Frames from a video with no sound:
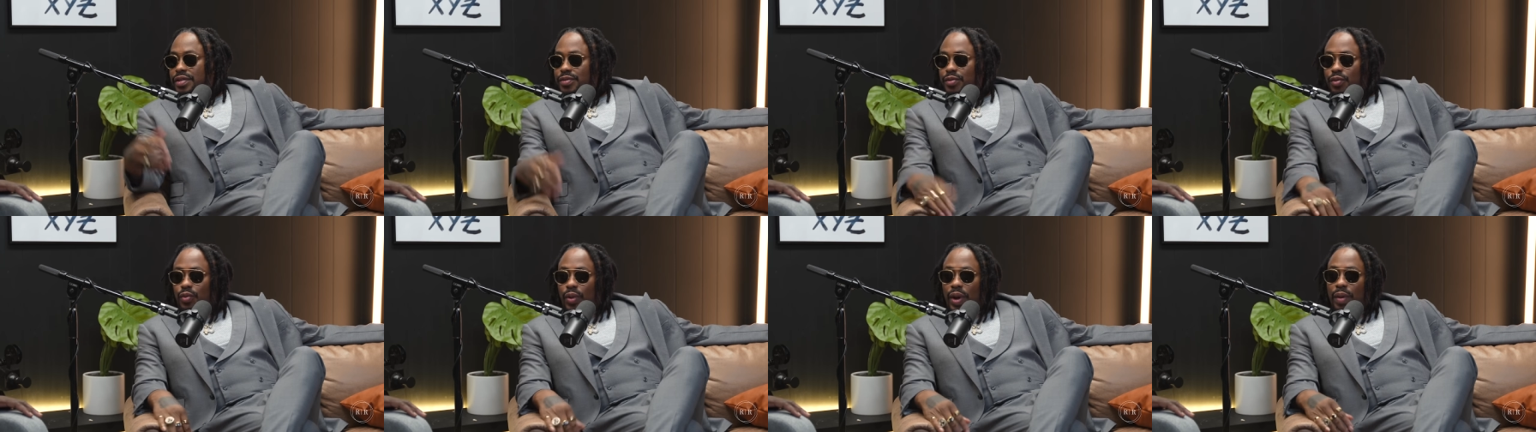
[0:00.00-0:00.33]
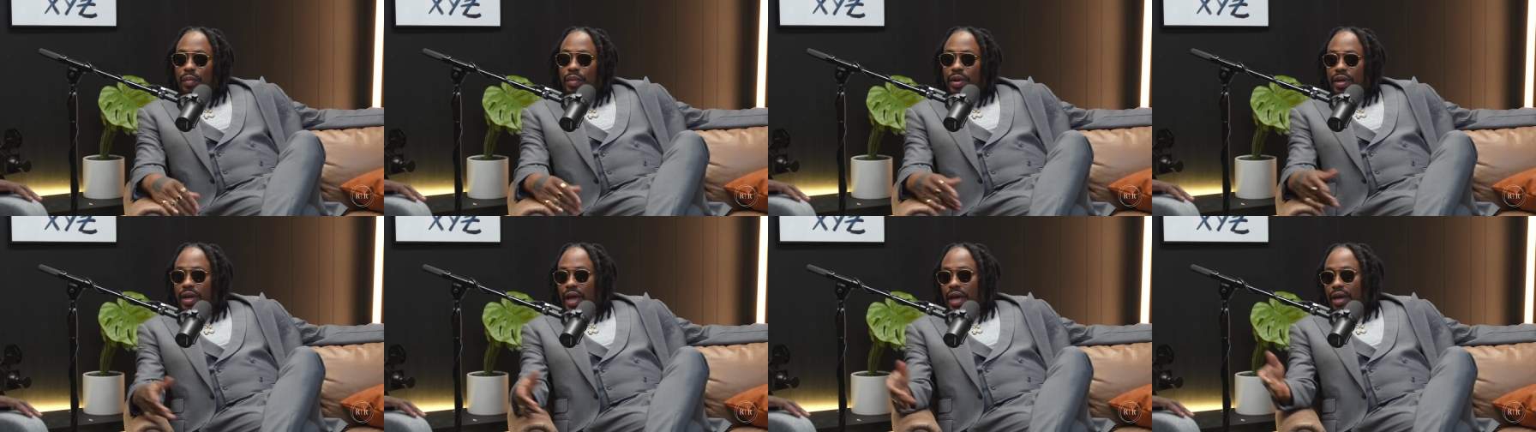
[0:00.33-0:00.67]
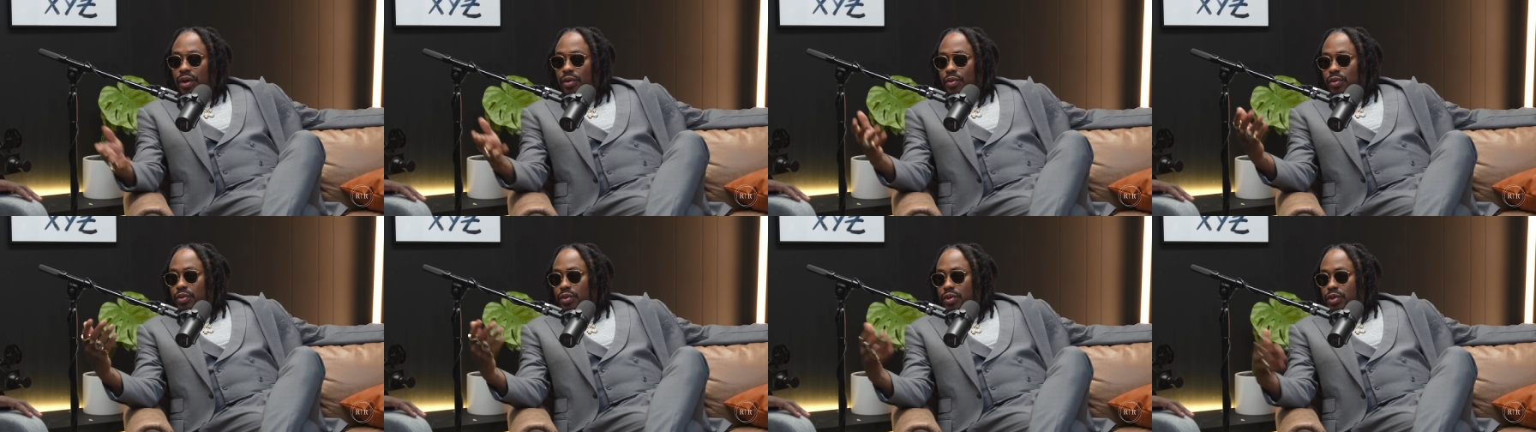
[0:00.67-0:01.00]
women, like,
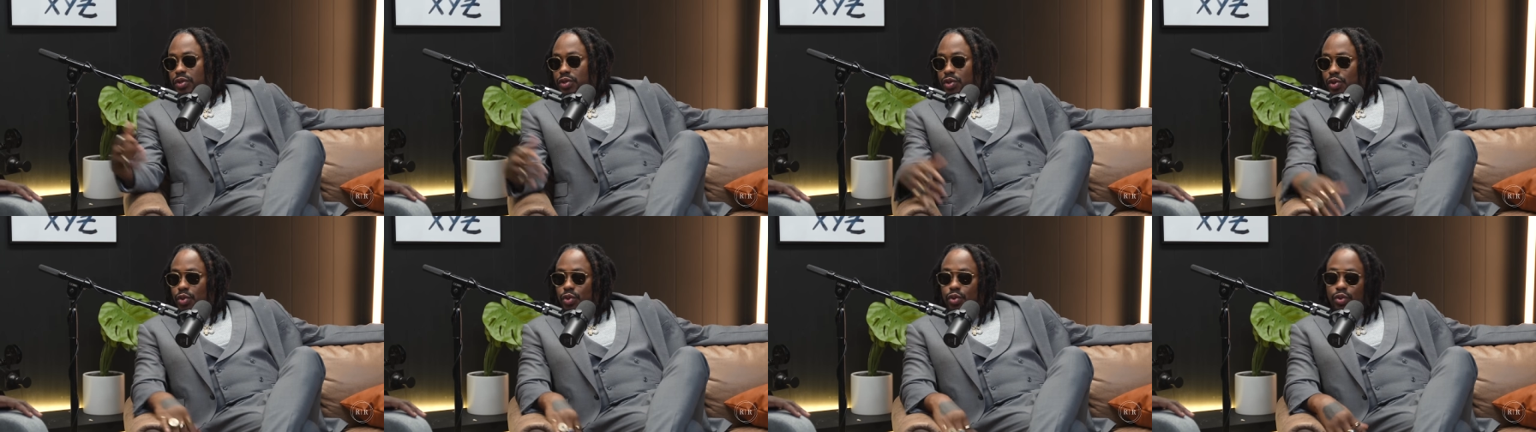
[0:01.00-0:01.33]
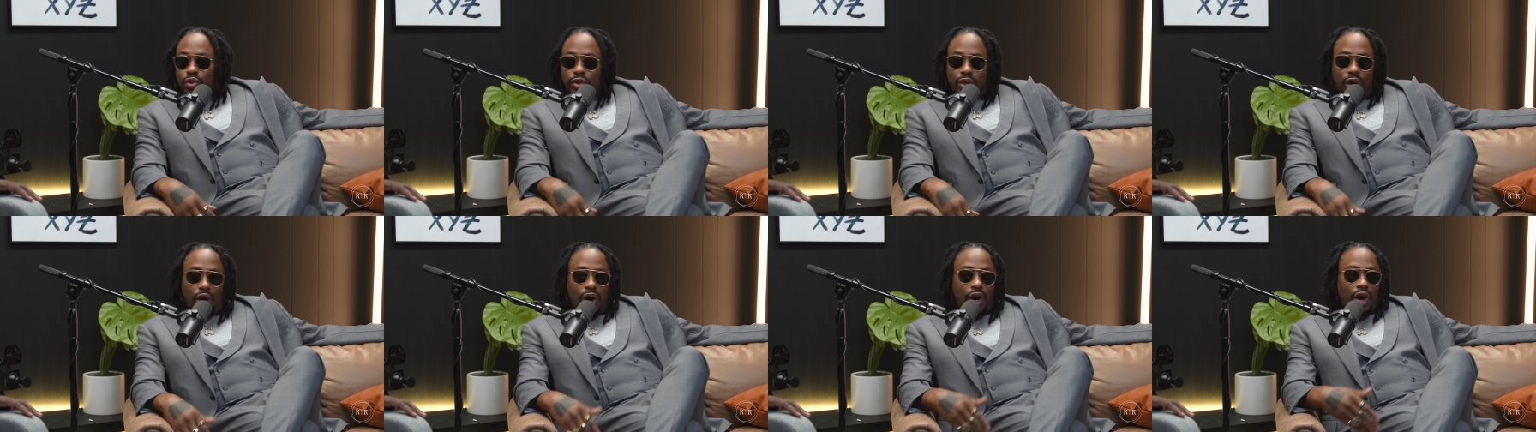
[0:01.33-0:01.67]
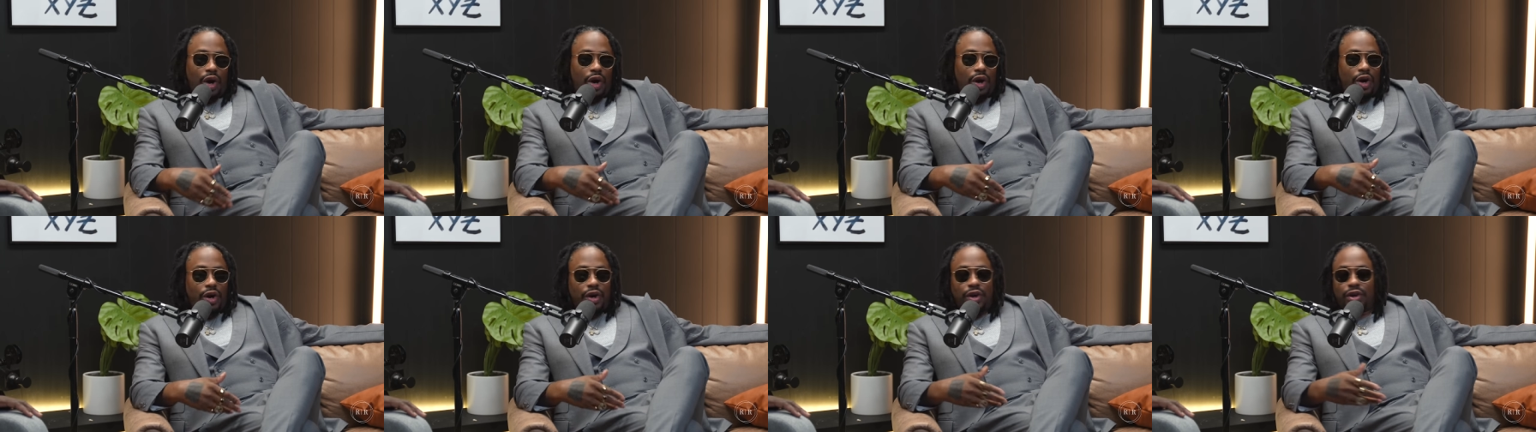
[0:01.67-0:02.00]
on the
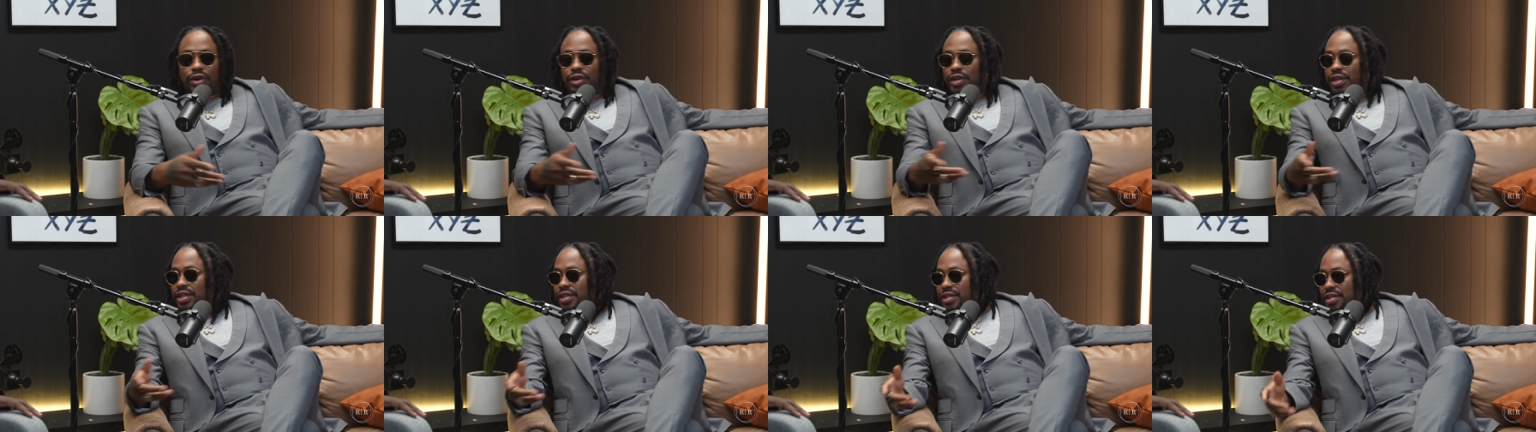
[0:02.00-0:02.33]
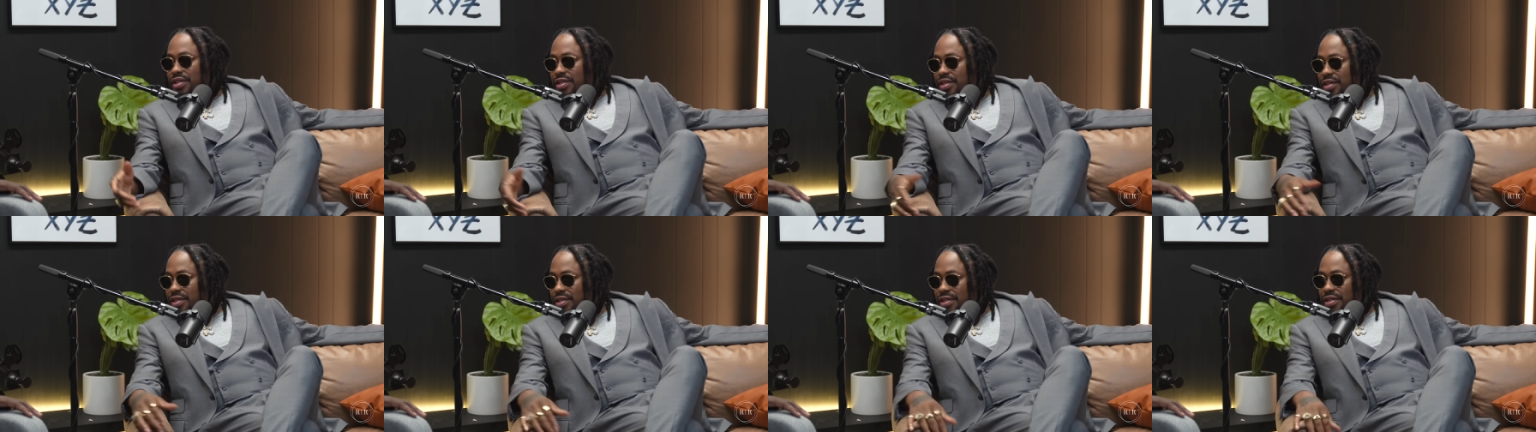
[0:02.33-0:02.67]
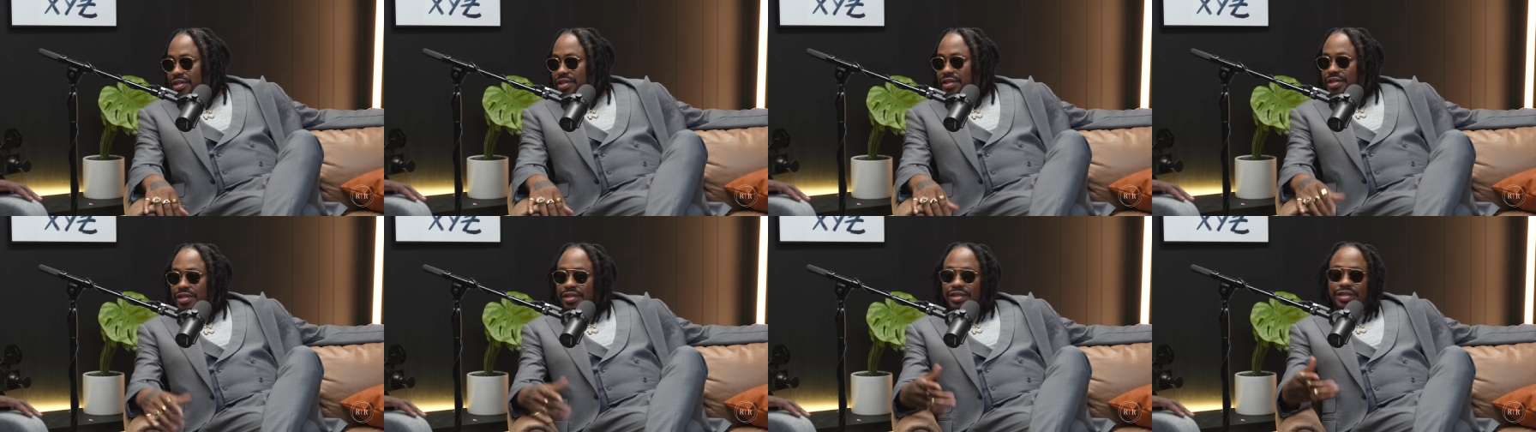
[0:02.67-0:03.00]
schoolyard, and
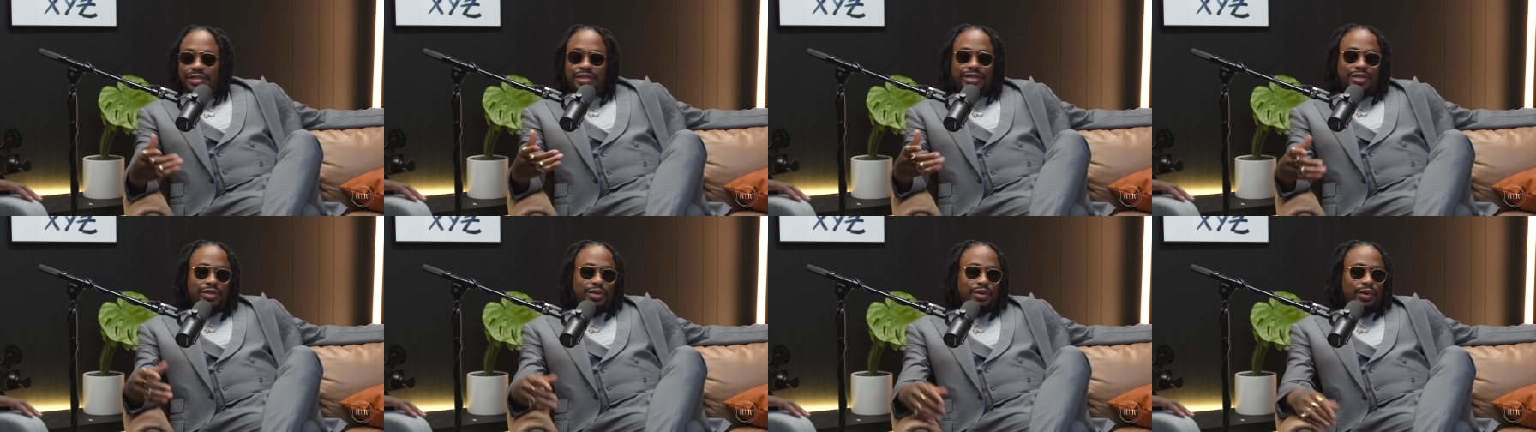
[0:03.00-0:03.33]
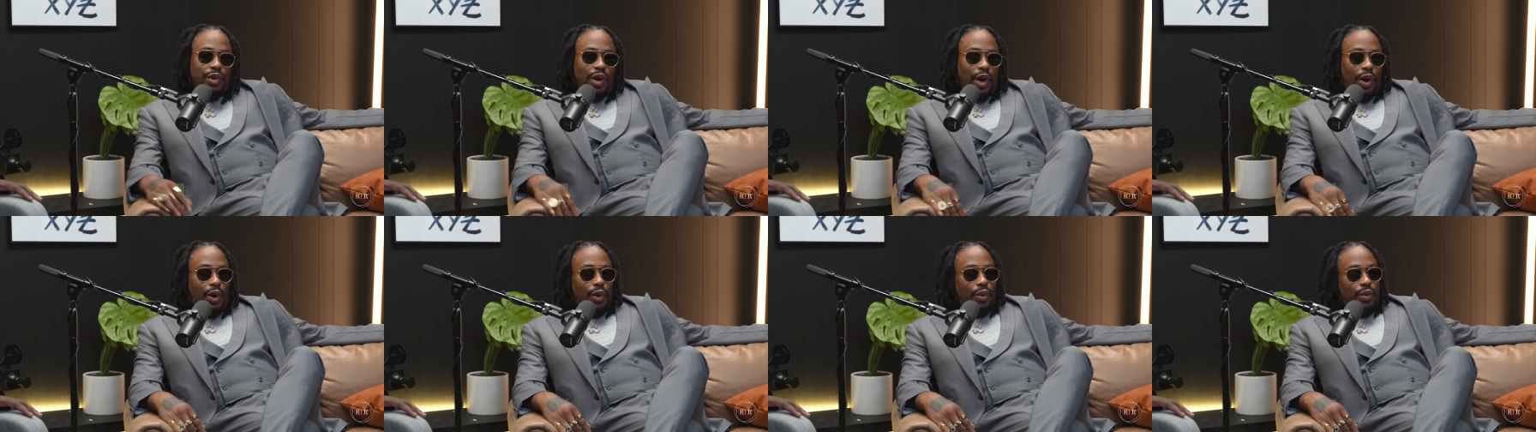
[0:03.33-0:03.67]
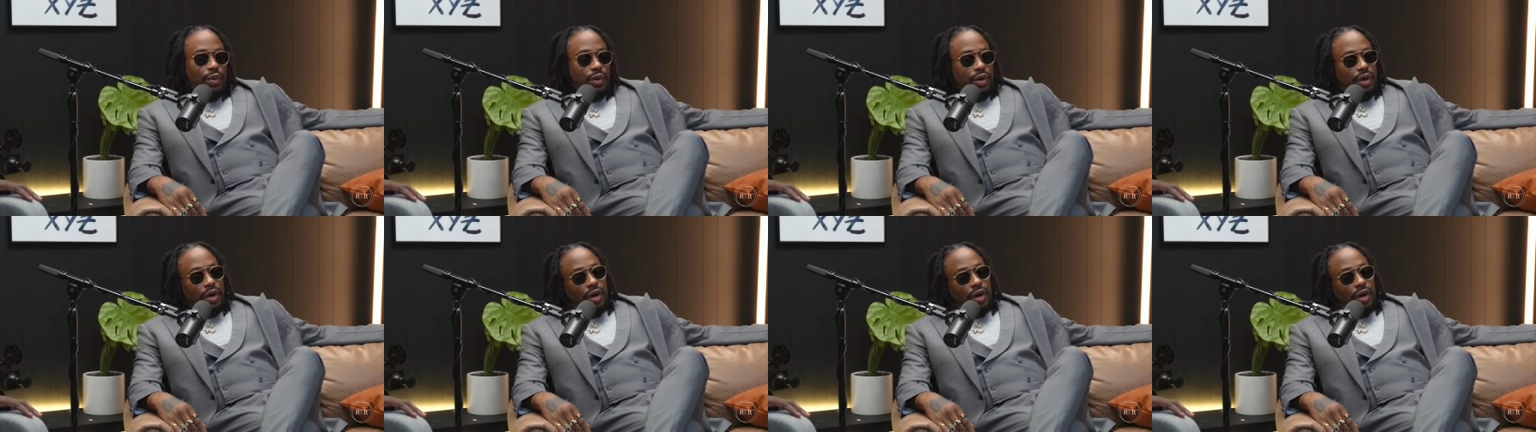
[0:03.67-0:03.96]
you know,